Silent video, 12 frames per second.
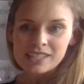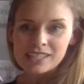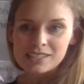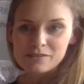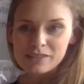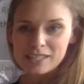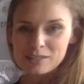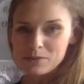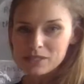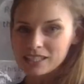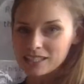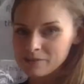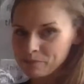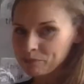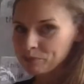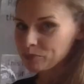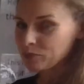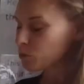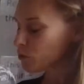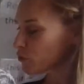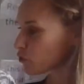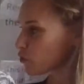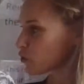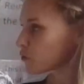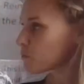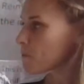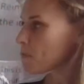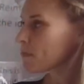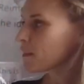and have had me before,